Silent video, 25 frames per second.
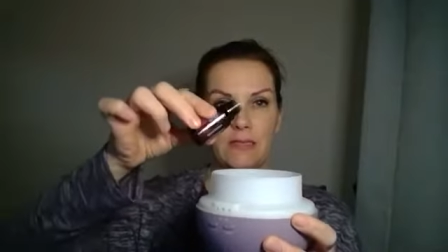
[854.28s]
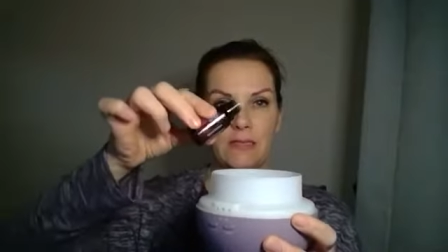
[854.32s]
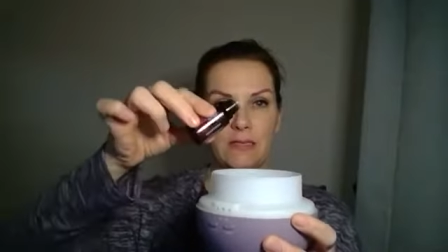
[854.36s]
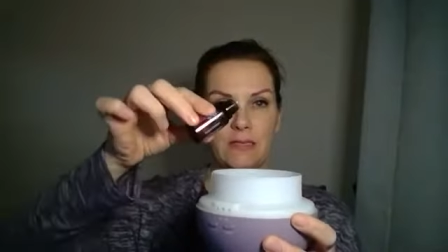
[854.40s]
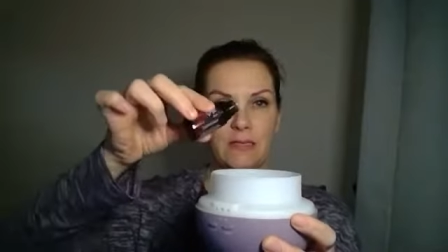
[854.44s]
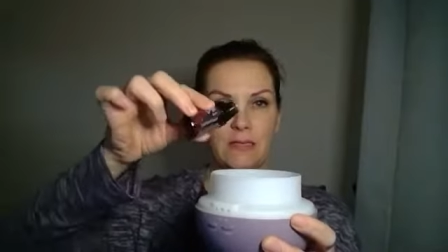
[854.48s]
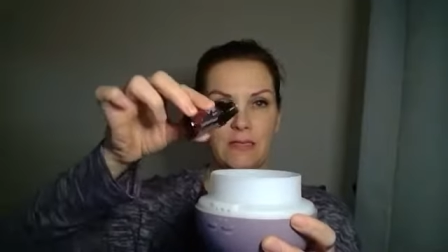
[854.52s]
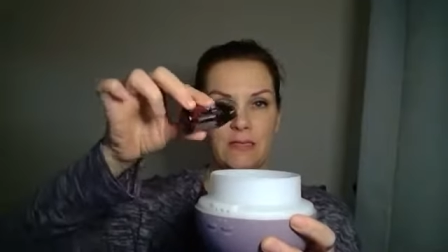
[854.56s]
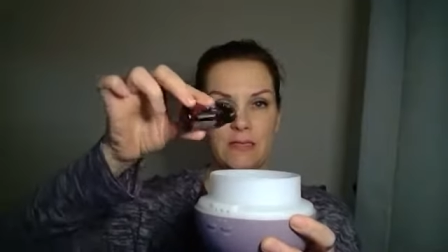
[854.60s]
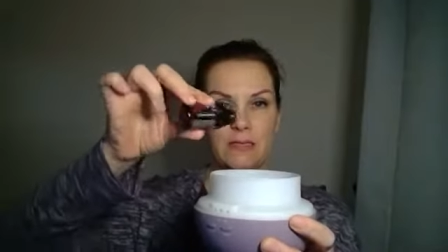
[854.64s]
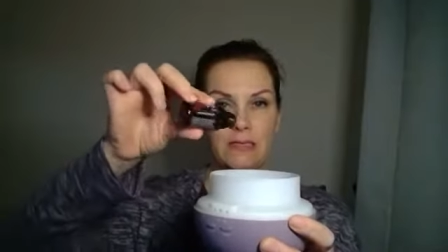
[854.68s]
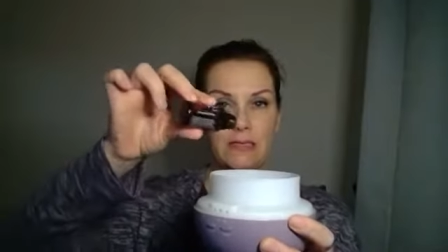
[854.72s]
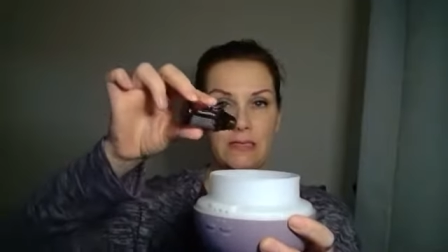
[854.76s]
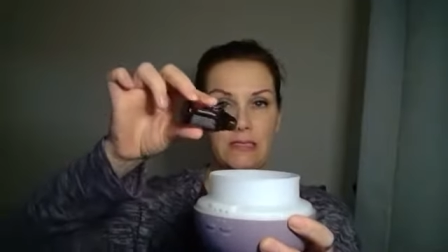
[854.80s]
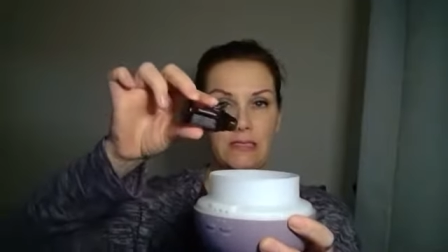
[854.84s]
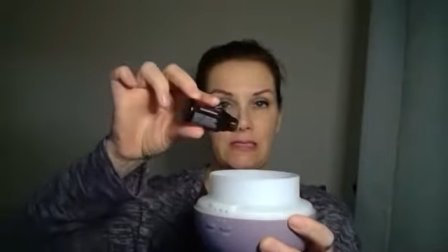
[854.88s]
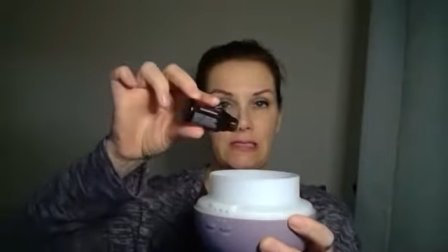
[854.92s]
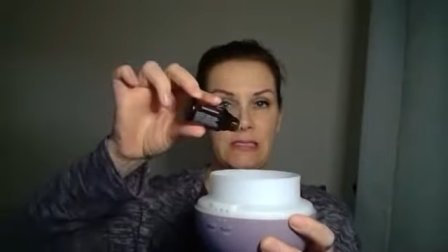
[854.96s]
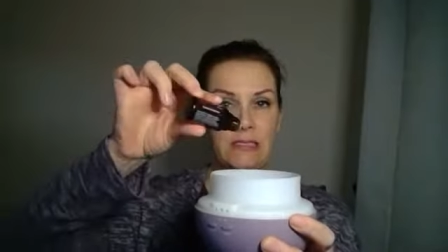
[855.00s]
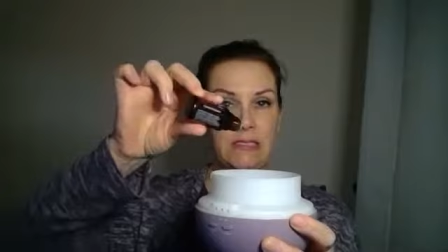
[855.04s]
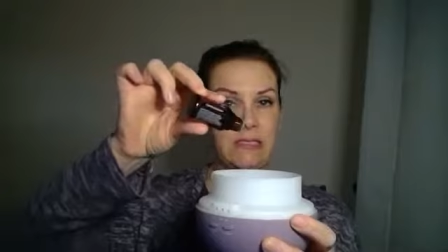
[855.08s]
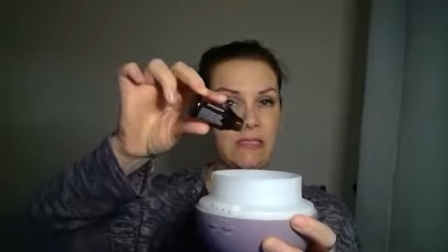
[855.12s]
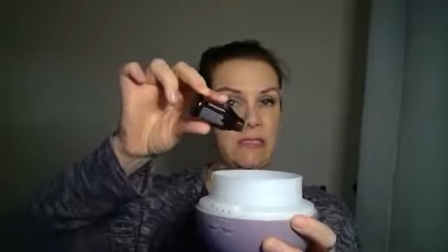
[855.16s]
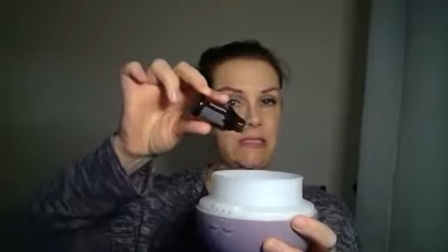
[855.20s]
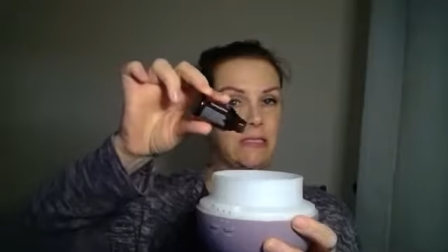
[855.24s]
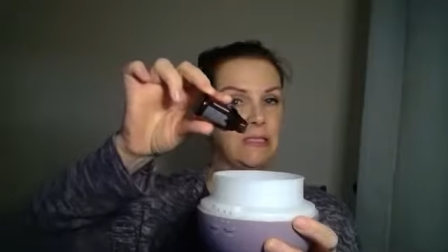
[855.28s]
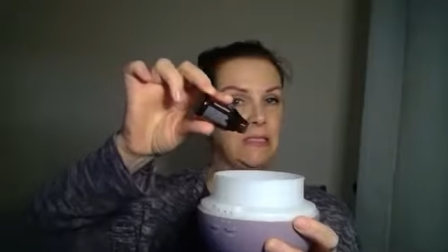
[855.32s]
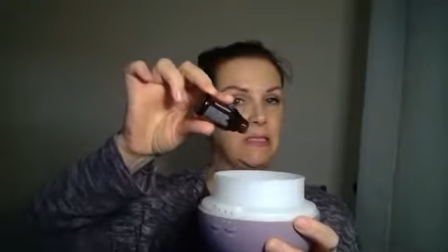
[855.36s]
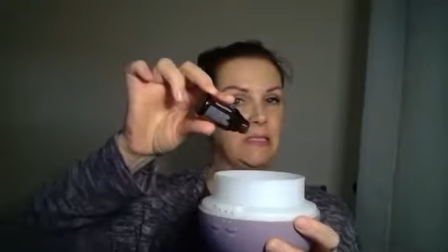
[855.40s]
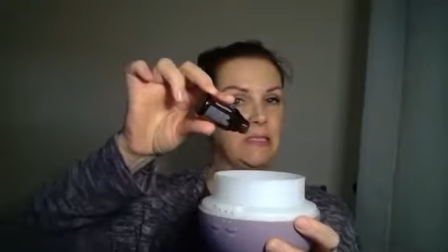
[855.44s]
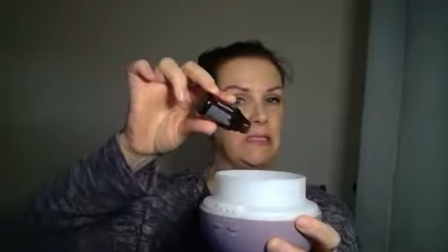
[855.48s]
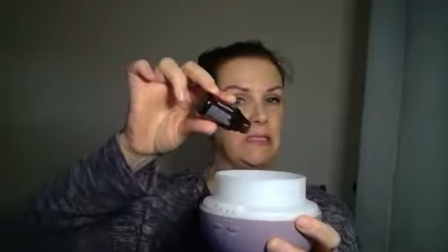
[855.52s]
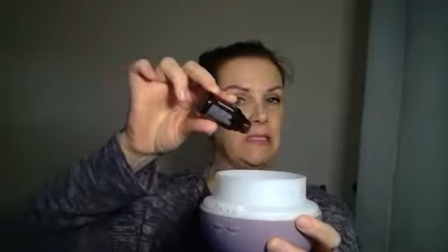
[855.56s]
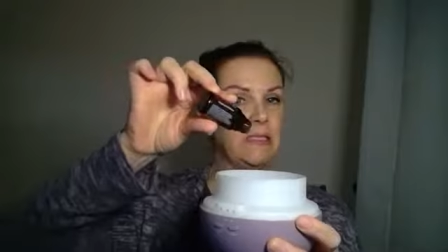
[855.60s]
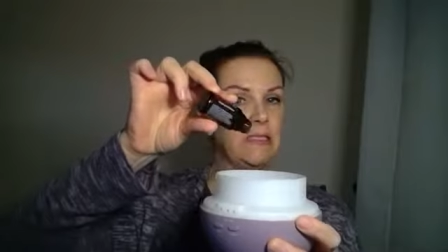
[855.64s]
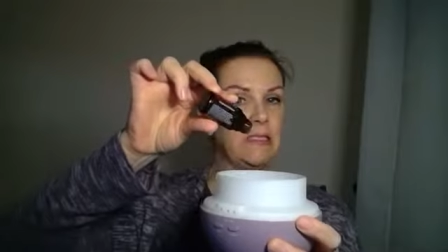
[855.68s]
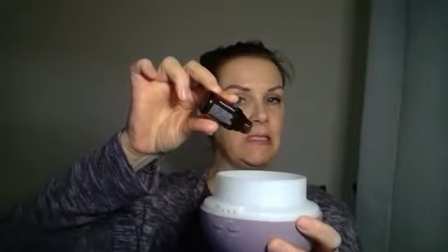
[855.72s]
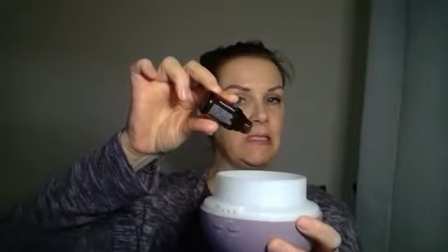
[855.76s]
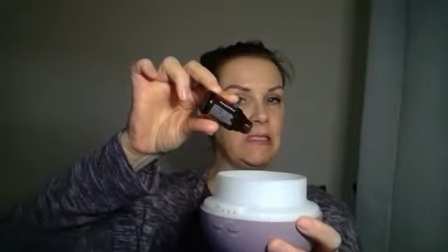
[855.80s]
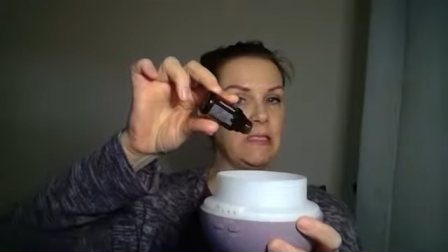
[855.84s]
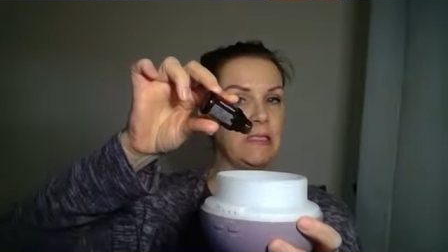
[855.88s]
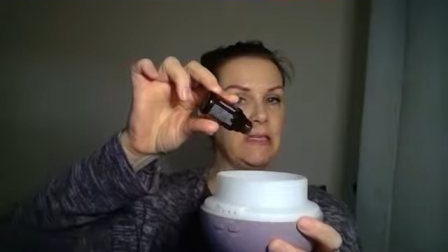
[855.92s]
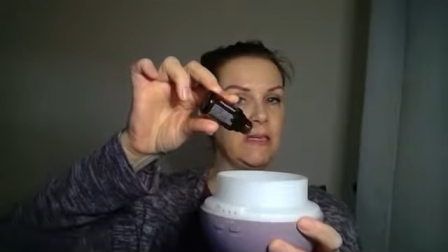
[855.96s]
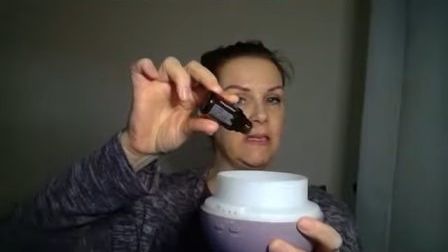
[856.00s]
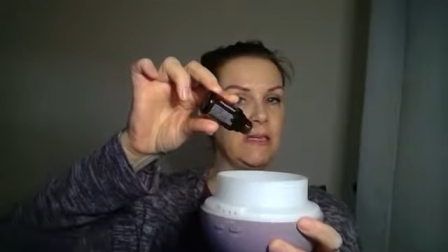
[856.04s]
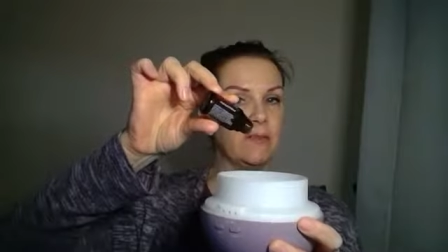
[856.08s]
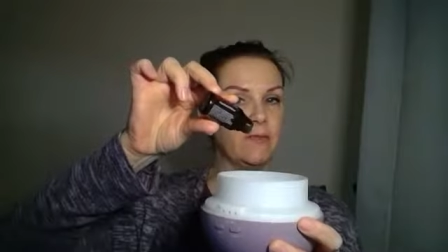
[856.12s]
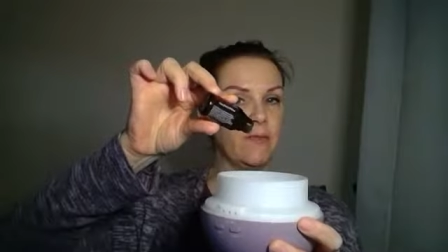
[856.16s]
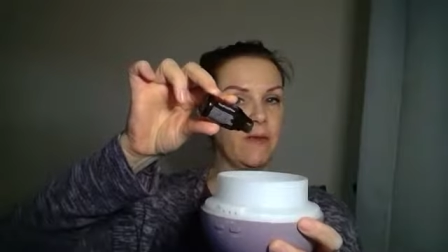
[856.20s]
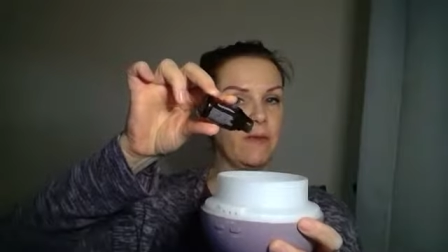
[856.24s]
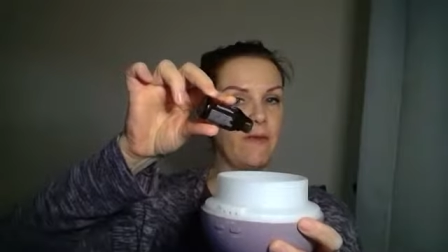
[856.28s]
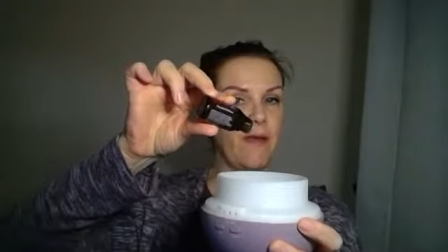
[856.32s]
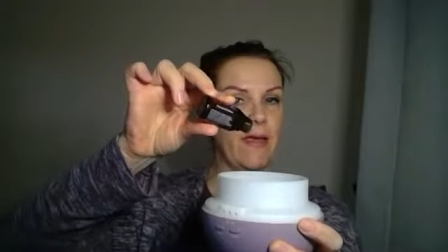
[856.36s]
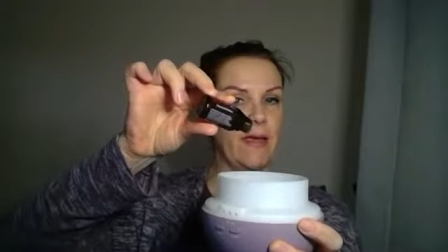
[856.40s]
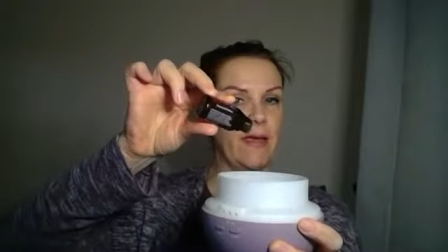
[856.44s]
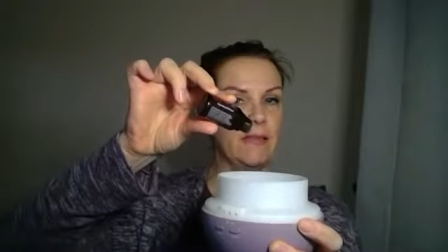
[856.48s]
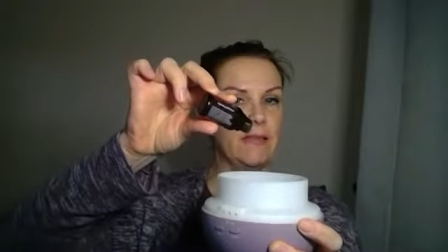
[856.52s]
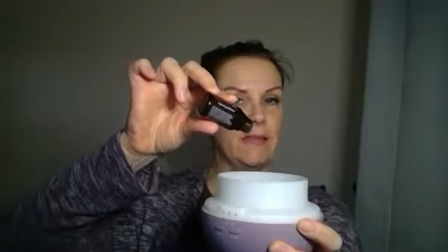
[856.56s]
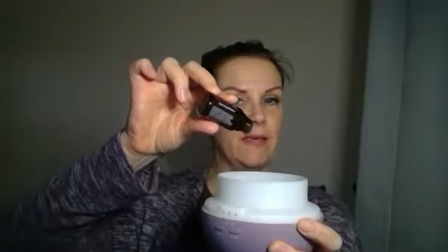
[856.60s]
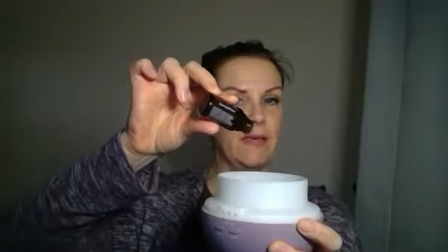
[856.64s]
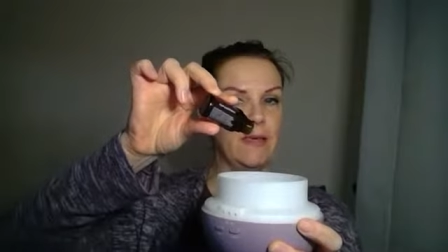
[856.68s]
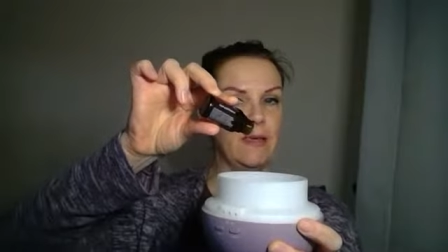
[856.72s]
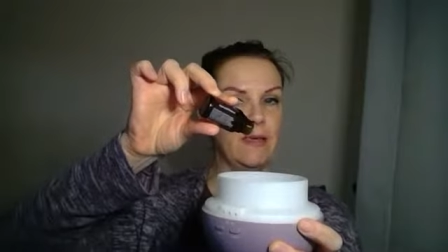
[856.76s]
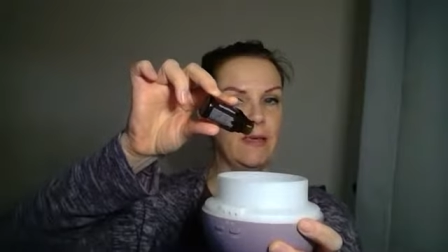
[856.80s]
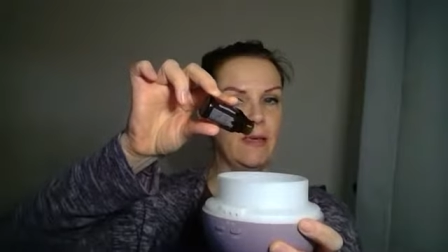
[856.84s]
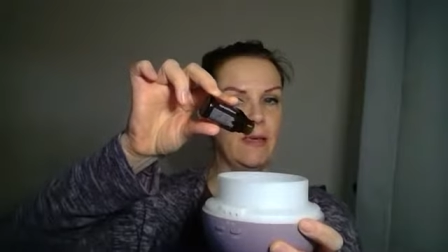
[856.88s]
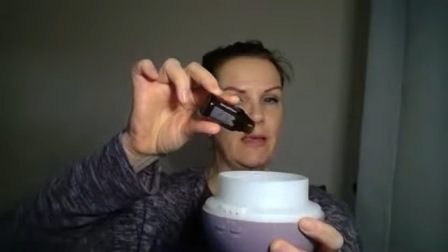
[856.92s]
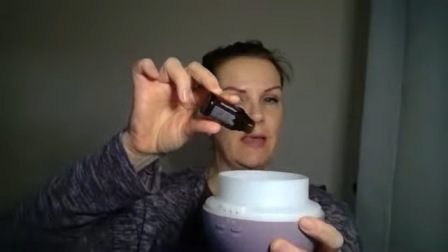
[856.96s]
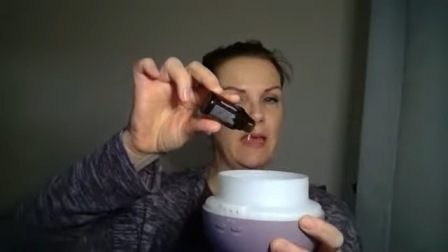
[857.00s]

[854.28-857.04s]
6 for fancy.